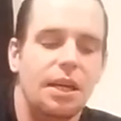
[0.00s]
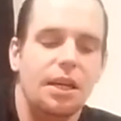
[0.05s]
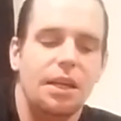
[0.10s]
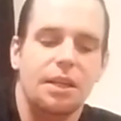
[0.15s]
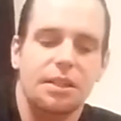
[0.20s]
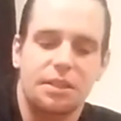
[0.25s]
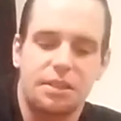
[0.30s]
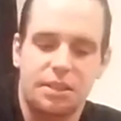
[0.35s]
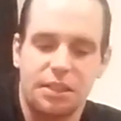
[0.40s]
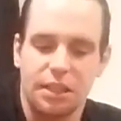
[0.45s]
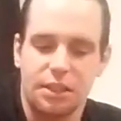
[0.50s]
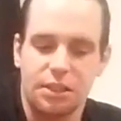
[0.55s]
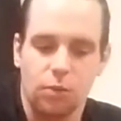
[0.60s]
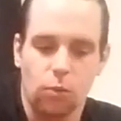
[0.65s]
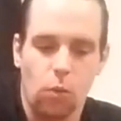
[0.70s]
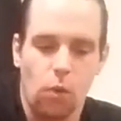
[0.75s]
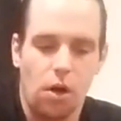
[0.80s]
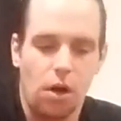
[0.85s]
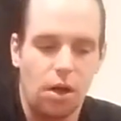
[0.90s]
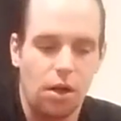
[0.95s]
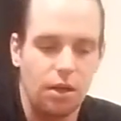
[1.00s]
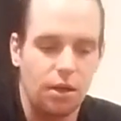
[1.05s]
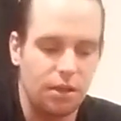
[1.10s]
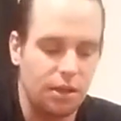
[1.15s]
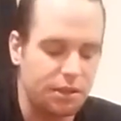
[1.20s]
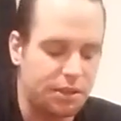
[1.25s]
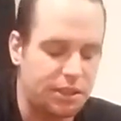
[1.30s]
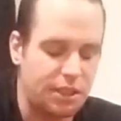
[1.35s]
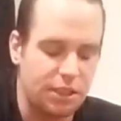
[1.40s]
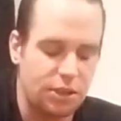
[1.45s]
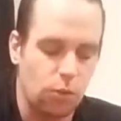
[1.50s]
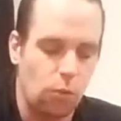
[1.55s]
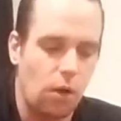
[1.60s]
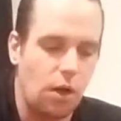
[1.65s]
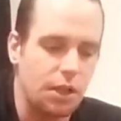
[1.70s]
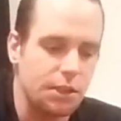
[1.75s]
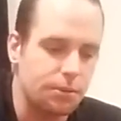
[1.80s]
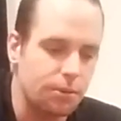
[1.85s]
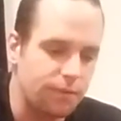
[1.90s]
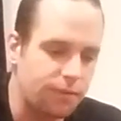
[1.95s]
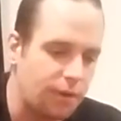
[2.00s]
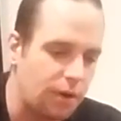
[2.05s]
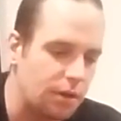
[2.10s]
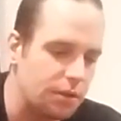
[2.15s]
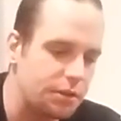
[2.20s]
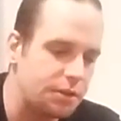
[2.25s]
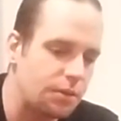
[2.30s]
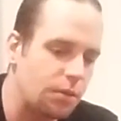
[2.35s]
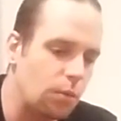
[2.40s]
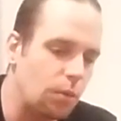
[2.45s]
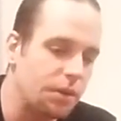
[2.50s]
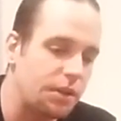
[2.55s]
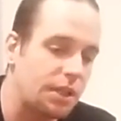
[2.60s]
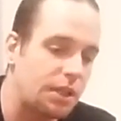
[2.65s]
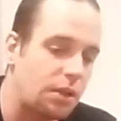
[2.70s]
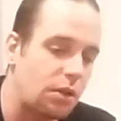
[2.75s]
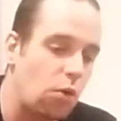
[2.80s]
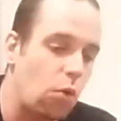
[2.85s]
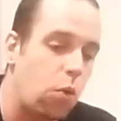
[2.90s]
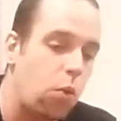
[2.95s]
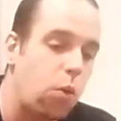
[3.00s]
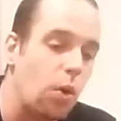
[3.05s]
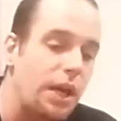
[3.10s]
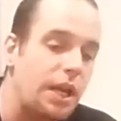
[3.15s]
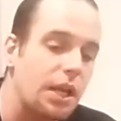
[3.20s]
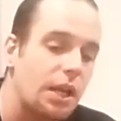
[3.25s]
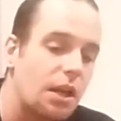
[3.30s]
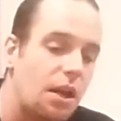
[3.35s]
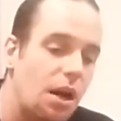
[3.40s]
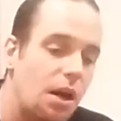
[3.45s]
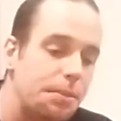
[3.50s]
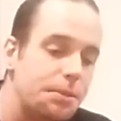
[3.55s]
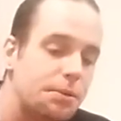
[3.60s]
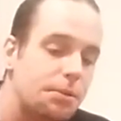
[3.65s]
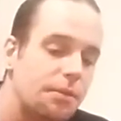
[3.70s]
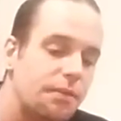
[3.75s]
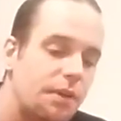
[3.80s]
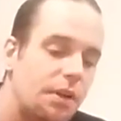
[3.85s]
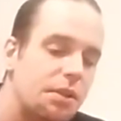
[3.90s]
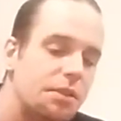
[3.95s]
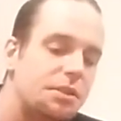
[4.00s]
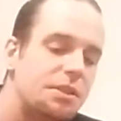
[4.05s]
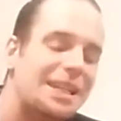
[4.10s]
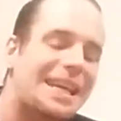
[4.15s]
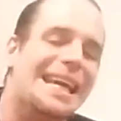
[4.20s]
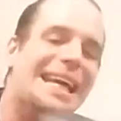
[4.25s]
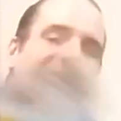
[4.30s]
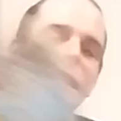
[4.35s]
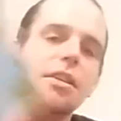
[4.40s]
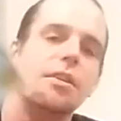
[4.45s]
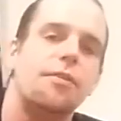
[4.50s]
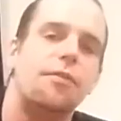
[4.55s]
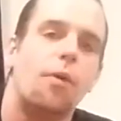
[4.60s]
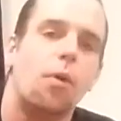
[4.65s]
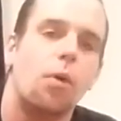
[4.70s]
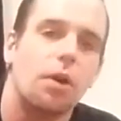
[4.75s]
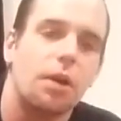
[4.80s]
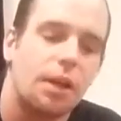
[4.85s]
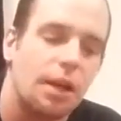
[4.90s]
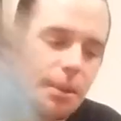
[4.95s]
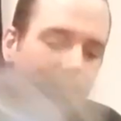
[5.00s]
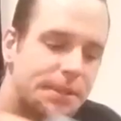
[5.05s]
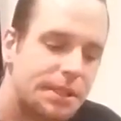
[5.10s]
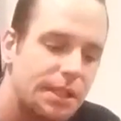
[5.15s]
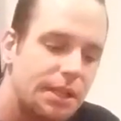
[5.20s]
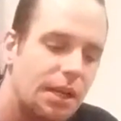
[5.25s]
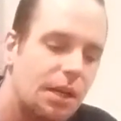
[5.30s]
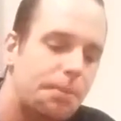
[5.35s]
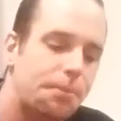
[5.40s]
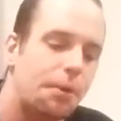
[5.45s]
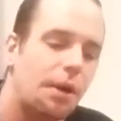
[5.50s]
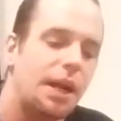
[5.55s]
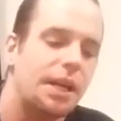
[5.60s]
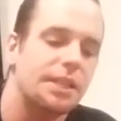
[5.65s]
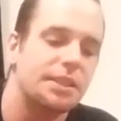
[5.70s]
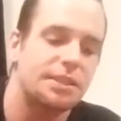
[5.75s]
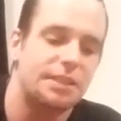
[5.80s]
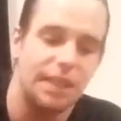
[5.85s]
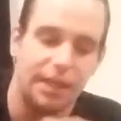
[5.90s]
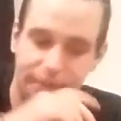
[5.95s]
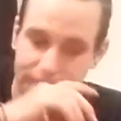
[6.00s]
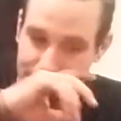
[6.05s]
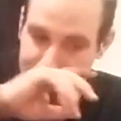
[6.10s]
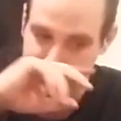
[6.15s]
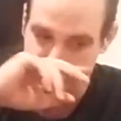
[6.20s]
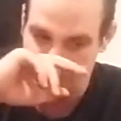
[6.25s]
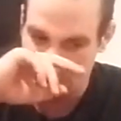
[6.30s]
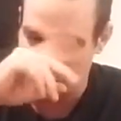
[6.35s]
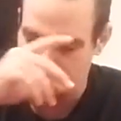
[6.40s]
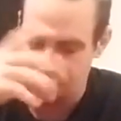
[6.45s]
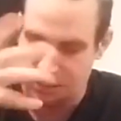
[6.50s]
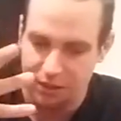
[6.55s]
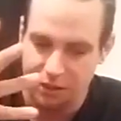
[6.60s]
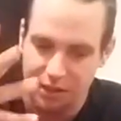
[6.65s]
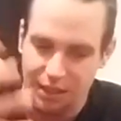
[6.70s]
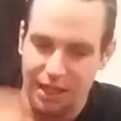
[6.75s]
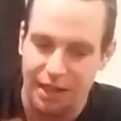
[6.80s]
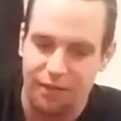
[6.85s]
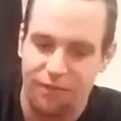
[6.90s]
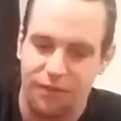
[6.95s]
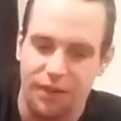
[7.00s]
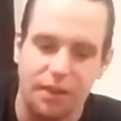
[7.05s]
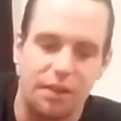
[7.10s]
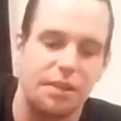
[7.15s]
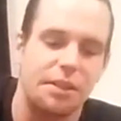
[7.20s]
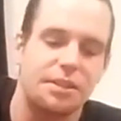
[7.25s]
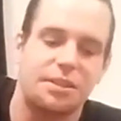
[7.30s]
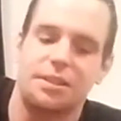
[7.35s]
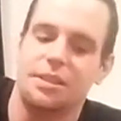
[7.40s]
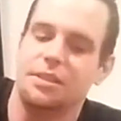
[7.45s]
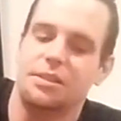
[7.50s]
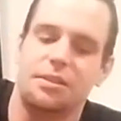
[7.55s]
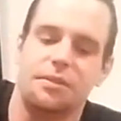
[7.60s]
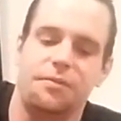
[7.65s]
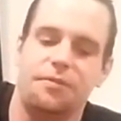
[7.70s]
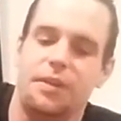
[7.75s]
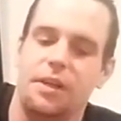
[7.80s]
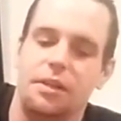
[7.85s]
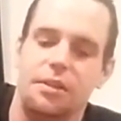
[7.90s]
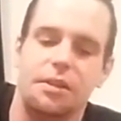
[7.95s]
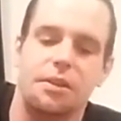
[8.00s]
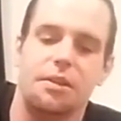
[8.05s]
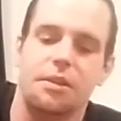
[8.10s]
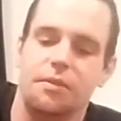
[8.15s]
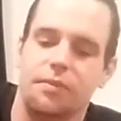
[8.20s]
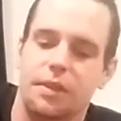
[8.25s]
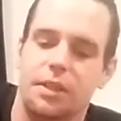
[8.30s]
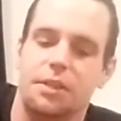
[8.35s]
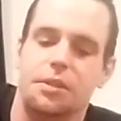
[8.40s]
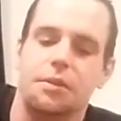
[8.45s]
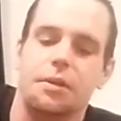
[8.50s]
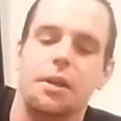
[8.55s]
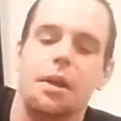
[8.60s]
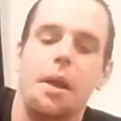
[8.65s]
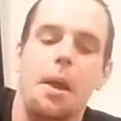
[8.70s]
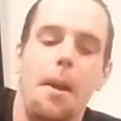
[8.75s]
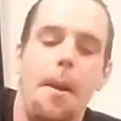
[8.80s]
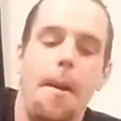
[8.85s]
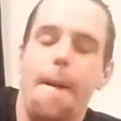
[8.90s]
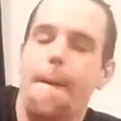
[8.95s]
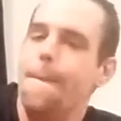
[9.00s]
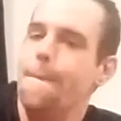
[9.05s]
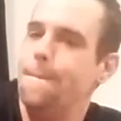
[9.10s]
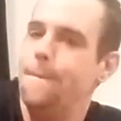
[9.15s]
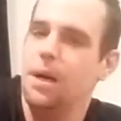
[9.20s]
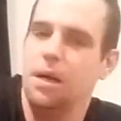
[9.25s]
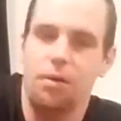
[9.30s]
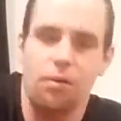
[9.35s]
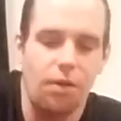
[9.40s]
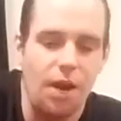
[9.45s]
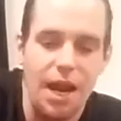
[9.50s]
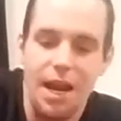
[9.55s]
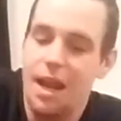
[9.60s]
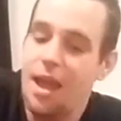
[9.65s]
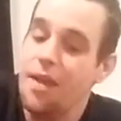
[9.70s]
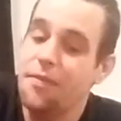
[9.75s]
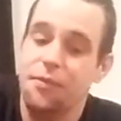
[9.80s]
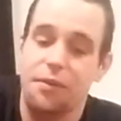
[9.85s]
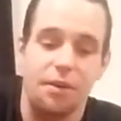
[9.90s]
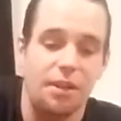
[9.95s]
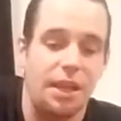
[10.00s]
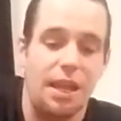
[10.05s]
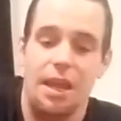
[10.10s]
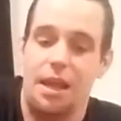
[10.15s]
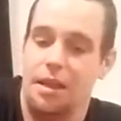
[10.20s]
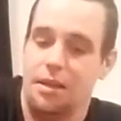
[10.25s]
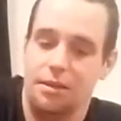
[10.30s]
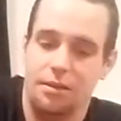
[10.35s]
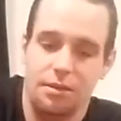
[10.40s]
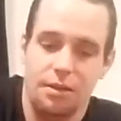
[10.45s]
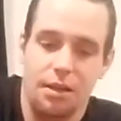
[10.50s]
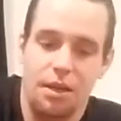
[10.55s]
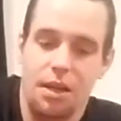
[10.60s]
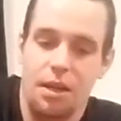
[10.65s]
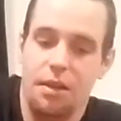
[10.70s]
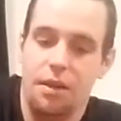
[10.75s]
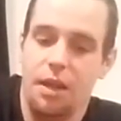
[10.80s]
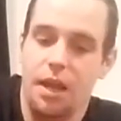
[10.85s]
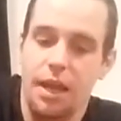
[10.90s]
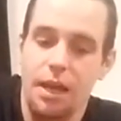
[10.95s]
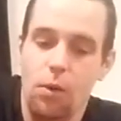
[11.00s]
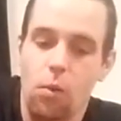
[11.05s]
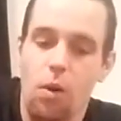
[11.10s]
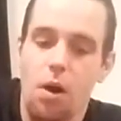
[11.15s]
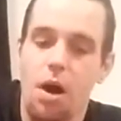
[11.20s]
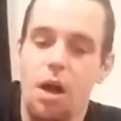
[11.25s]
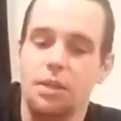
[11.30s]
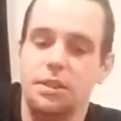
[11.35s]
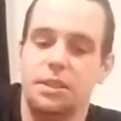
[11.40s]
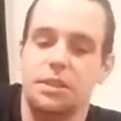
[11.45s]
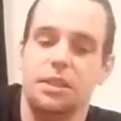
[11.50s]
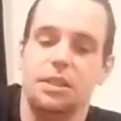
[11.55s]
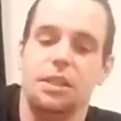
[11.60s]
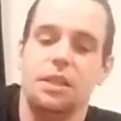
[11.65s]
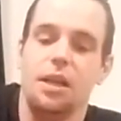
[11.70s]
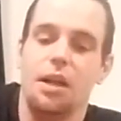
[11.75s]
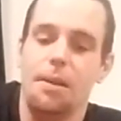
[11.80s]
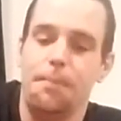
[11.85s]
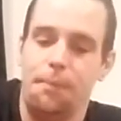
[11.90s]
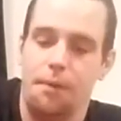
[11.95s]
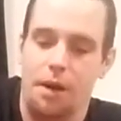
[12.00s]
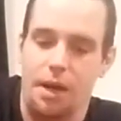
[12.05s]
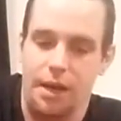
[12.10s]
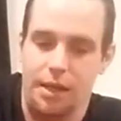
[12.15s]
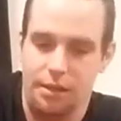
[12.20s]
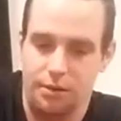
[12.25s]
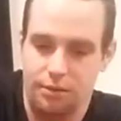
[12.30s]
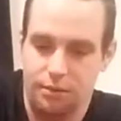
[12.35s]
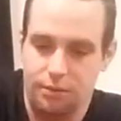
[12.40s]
Six of, uh, six of Wands reversed with the Queen of Cups reversed and the Four of Cups in the upright is definitely still like feeling a sense of failure and victory. But right after that, the Eight of Wands is in the upright.